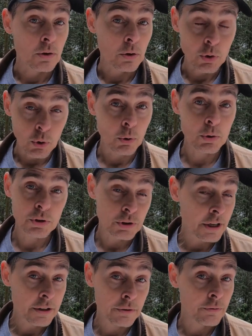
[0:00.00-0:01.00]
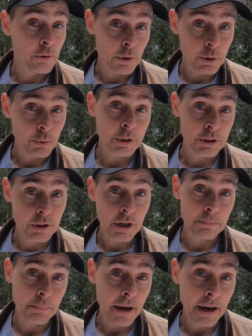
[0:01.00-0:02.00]
The gold standard for a
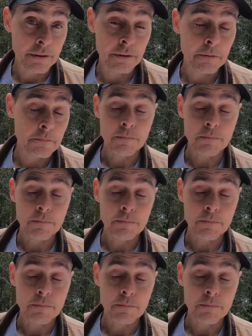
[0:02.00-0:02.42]
creekside path